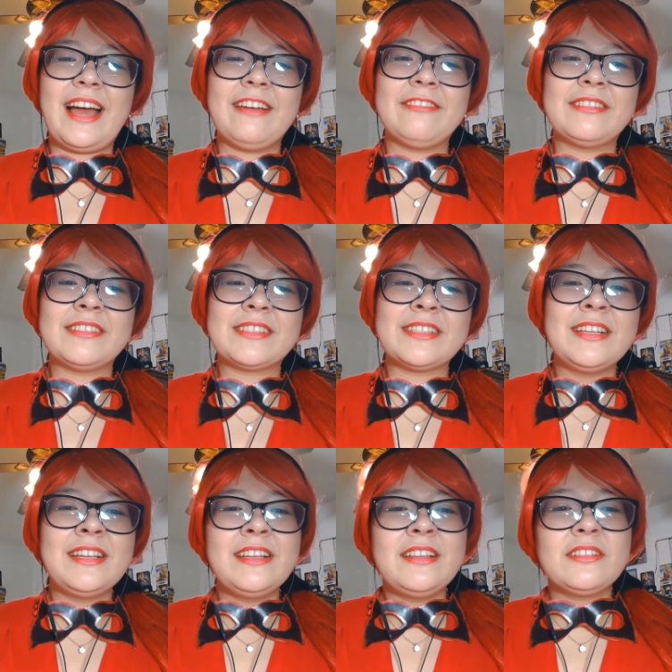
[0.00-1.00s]
I was
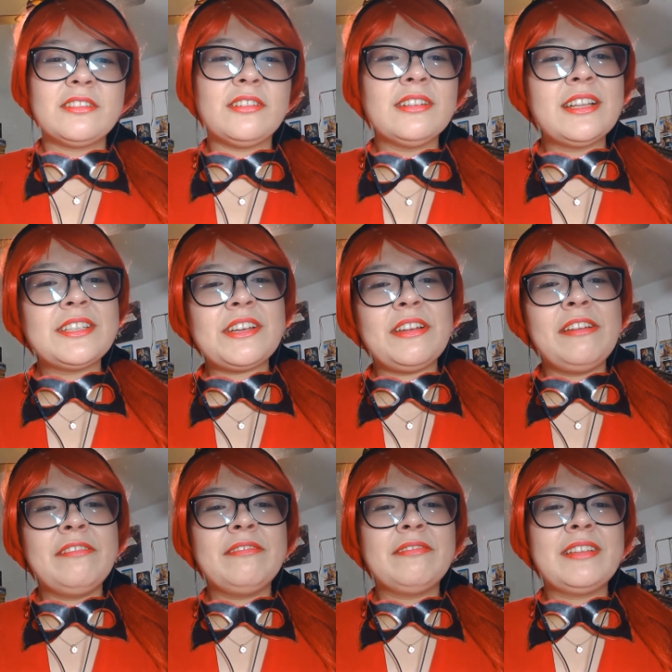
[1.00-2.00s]
told that
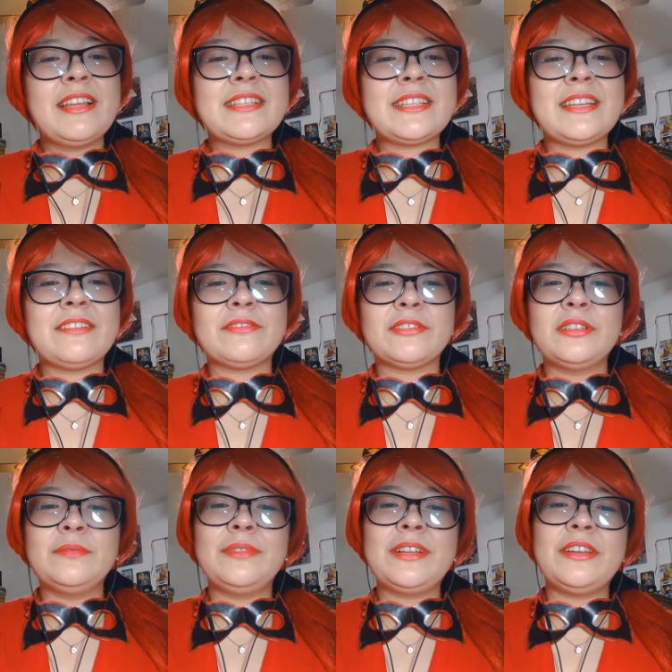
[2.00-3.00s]
Cherry is in a
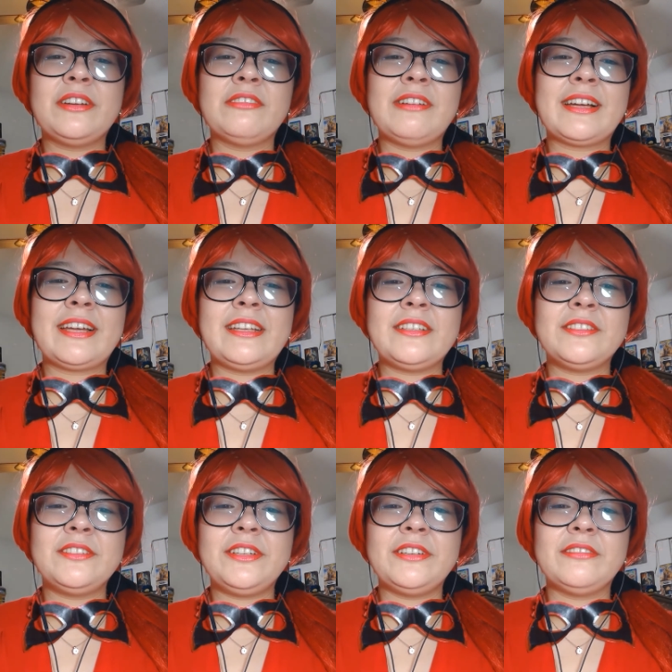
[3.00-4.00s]
room with your rocket and
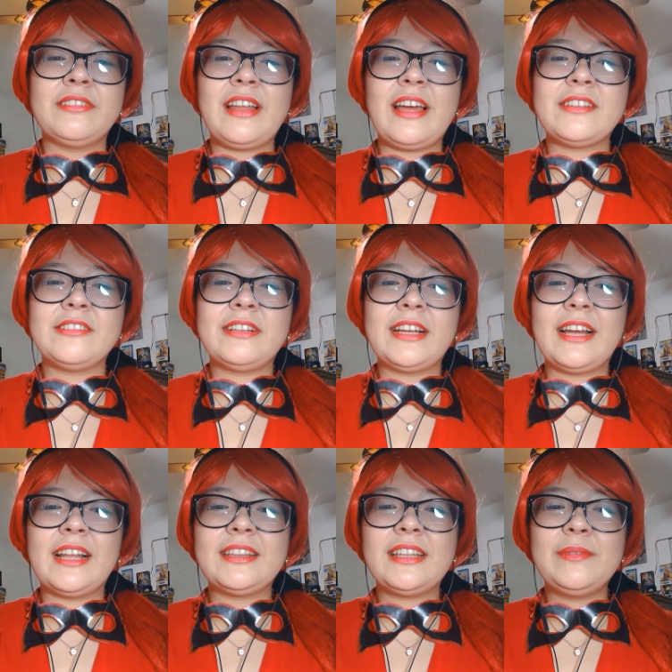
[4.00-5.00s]
Nasuyu, so I
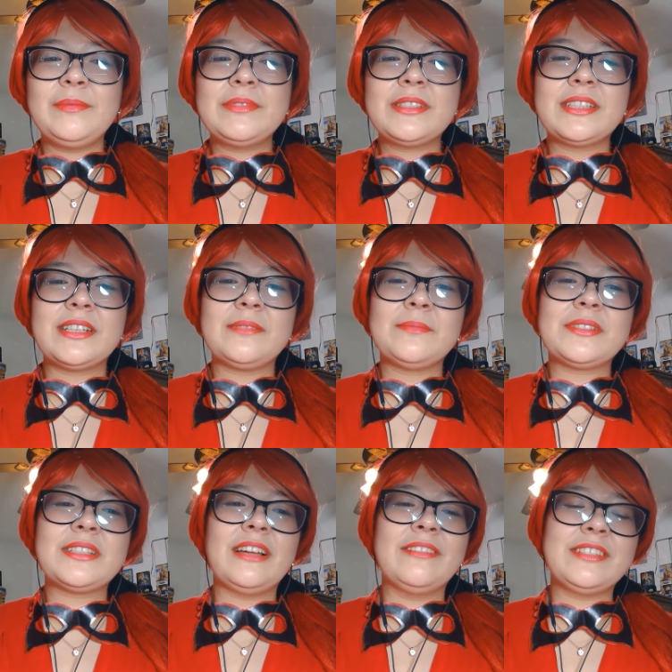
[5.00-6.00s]
got them their
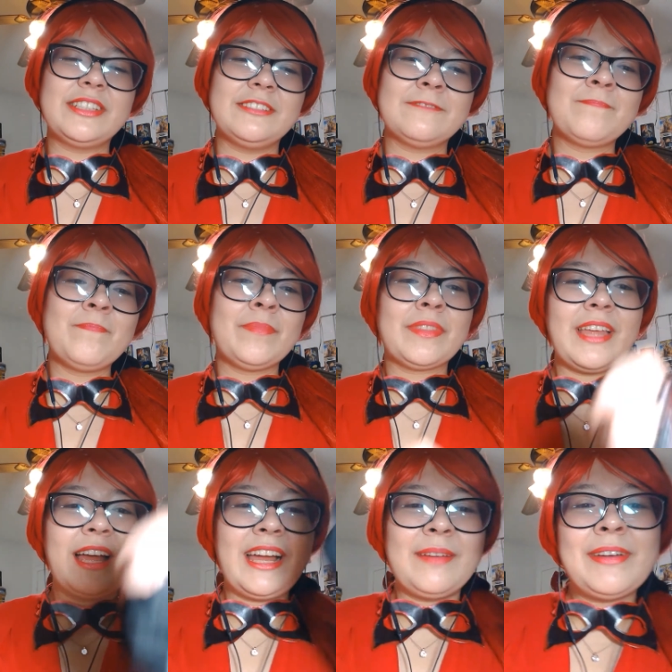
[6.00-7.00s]
stuff too.
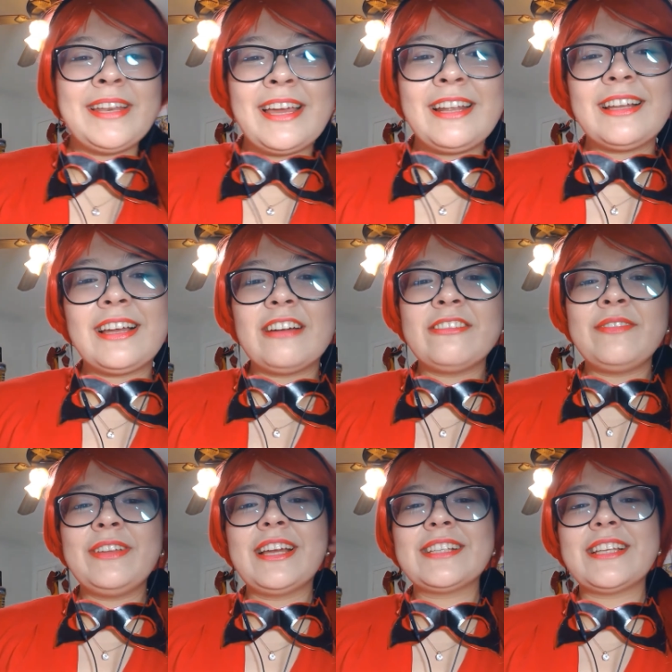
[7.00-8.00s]
I got my dad a coffee
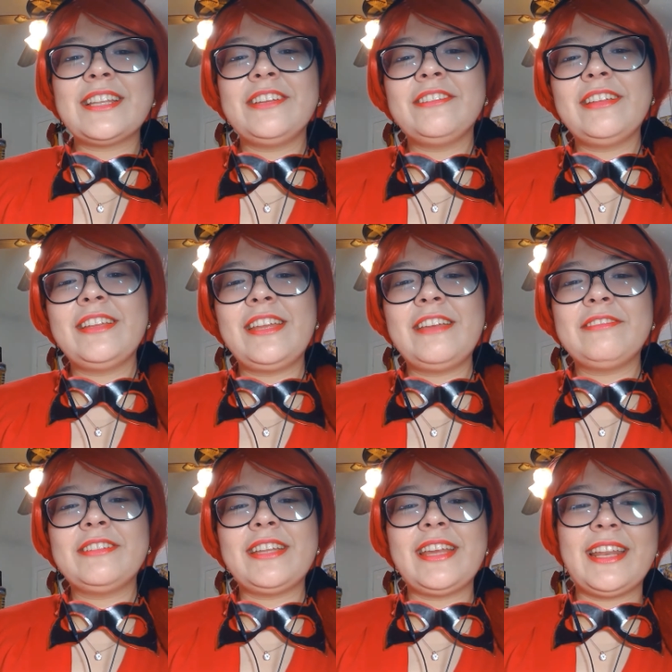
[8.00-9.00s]
because I knew he
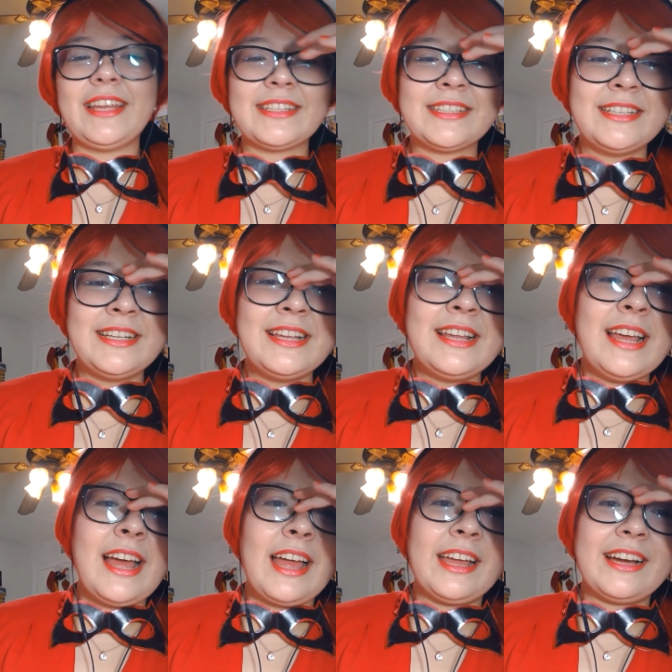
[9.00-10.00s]
would need it.
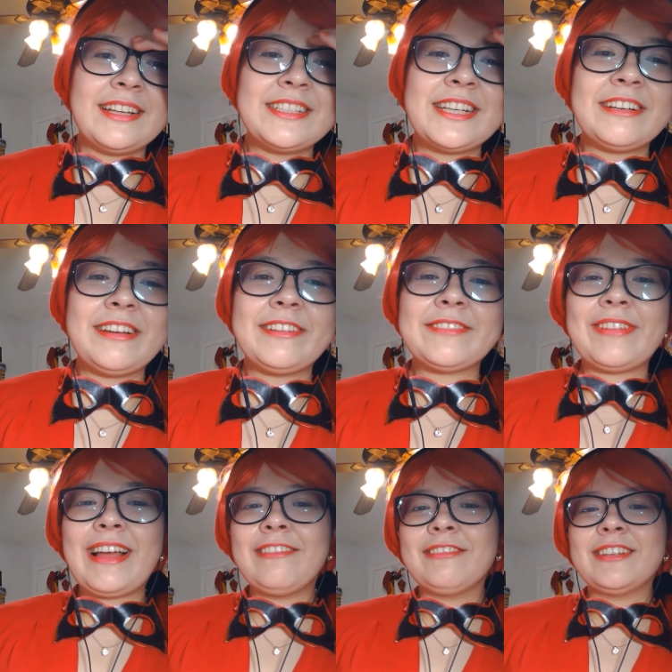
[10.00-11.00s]
I got cherries,
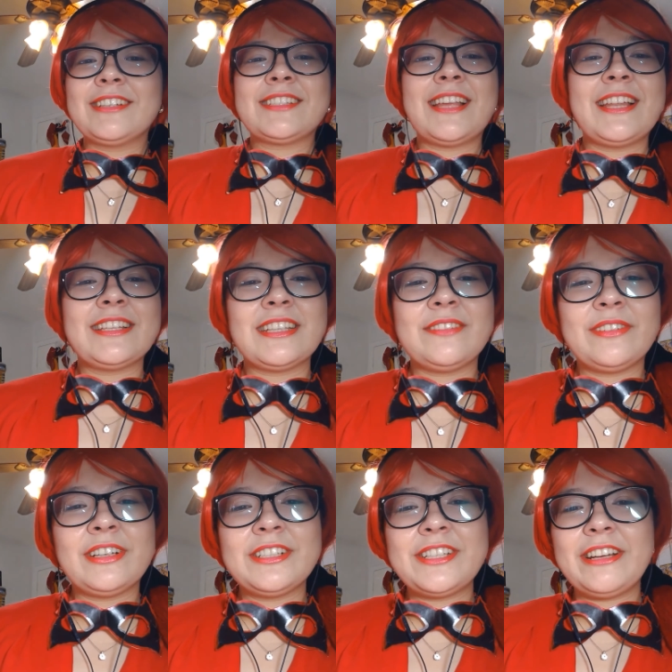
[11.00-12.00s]
flowers, and some of
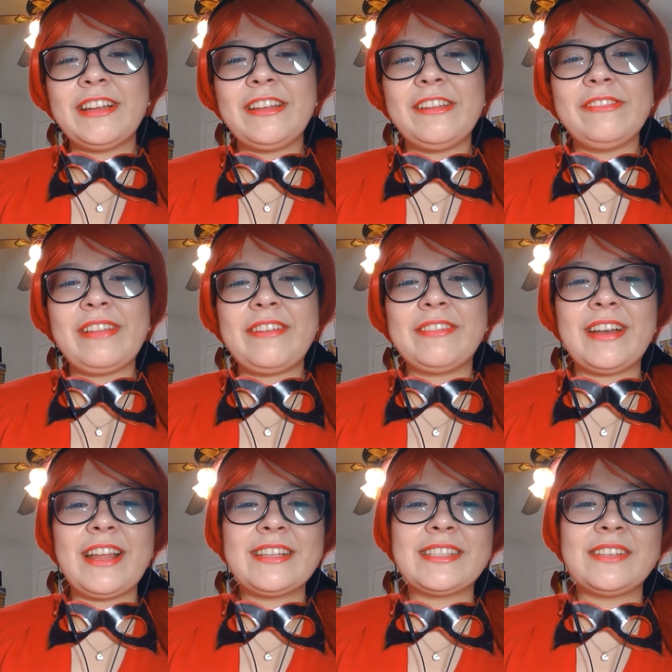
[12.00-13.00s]
her cherry flavored
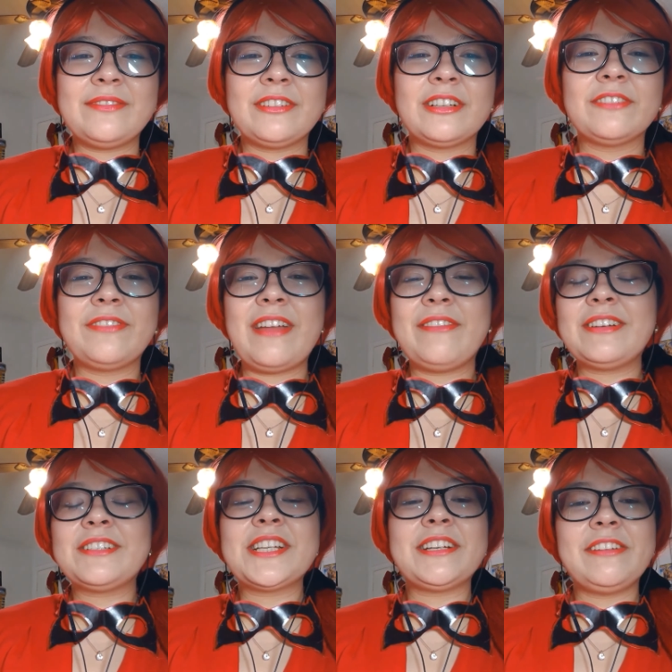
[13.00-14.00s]
and some of her
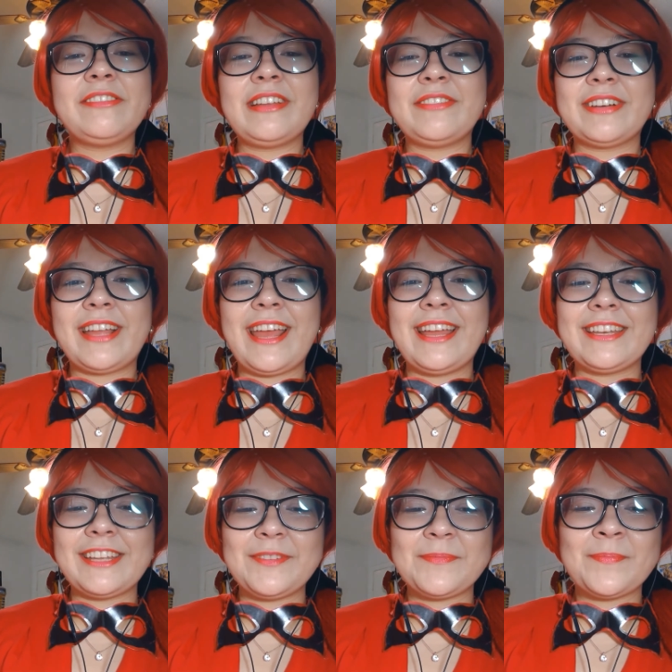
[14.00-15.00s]
favorite cherry flavored
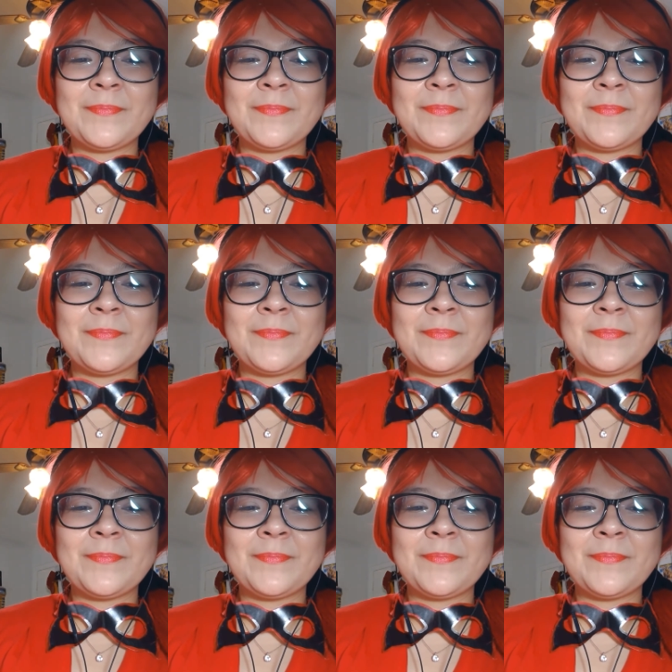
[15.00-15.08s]
candy.